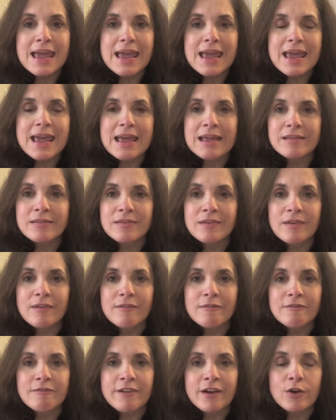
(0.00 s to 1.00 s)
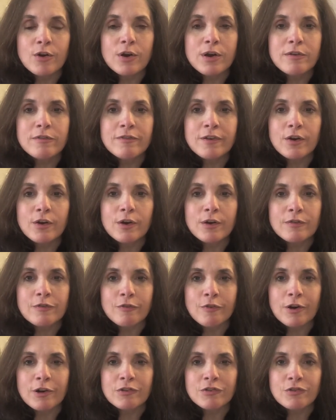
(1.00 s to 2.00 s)
It's very
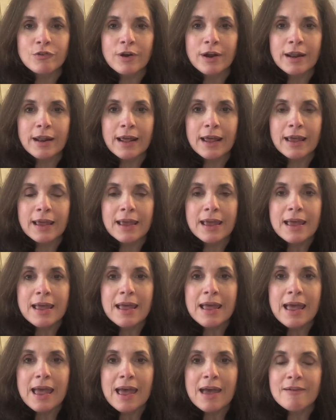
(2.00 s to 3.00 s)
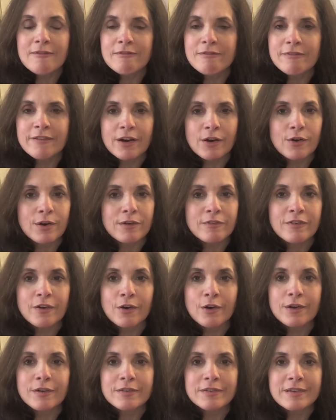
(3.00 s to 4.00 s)
frustrating and
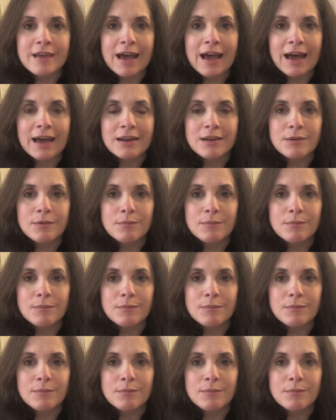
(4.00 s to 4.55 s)
very sad.